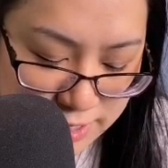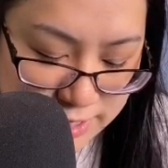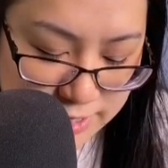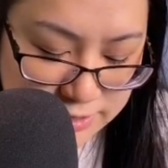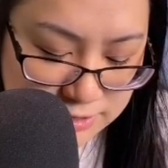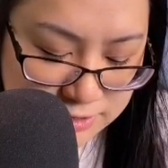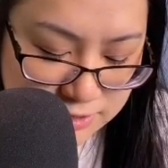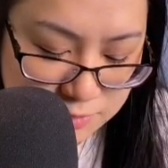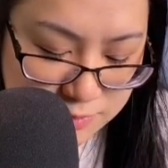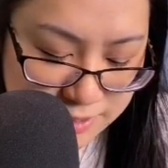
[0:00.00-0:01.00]
and
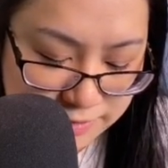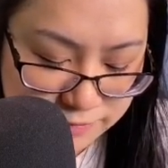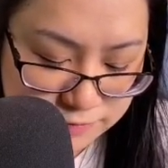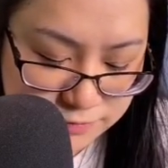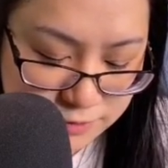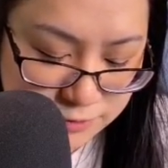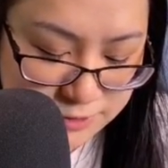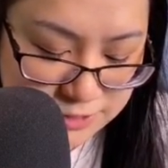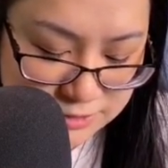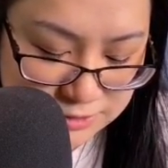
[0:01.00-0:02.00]
see what f of 2
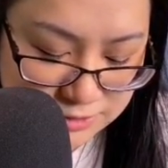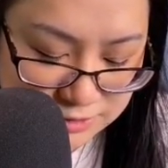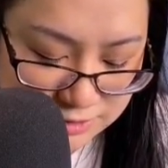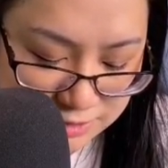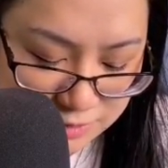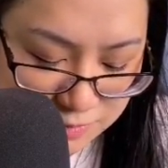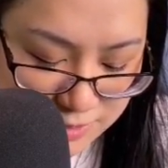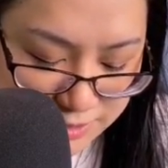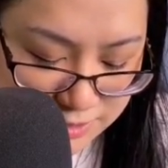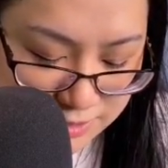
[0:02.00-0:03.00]
is, and see
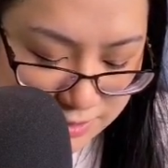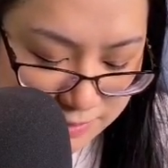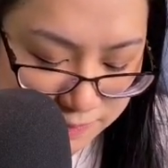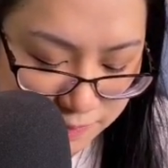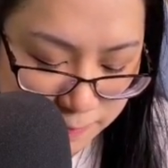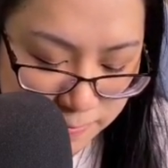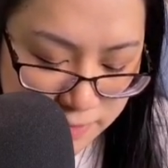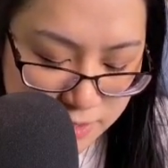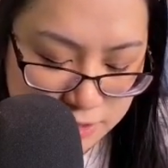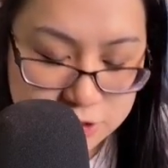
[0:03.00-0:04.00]
what
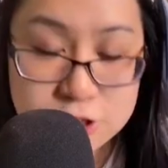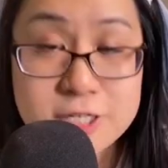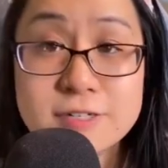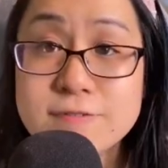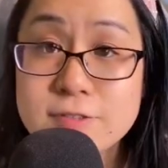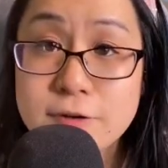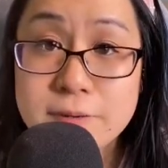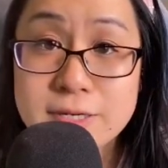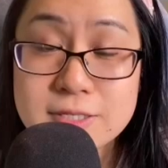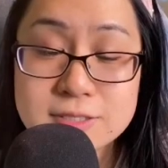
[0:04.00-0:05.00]
g of 2
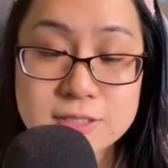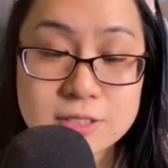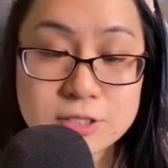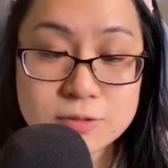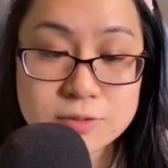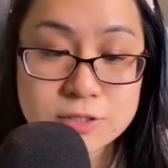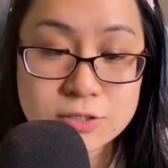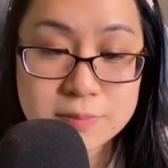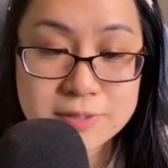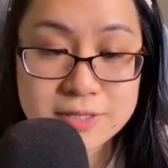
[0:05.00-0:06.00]
is to
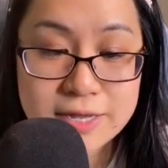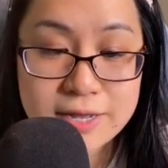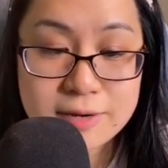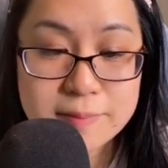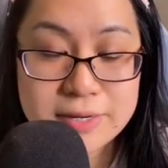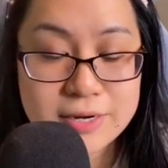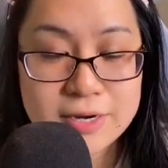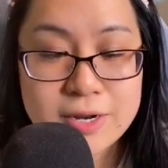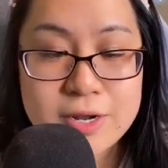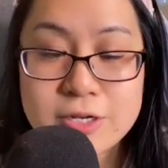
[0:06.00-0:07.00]
determine that. But
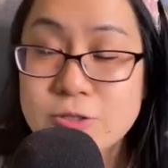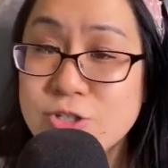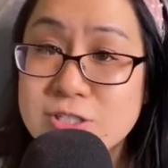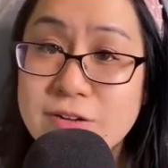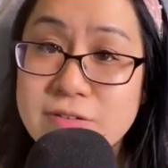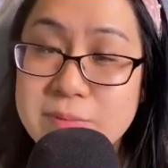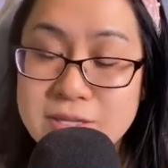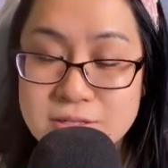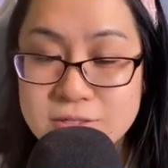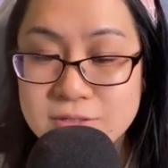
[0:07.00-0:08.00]
you just have to be a
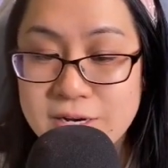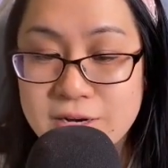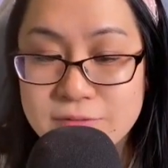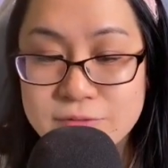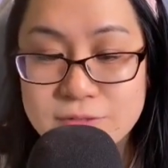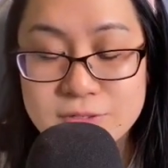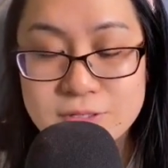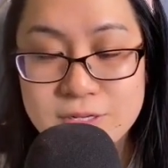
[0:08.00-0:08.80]
little careful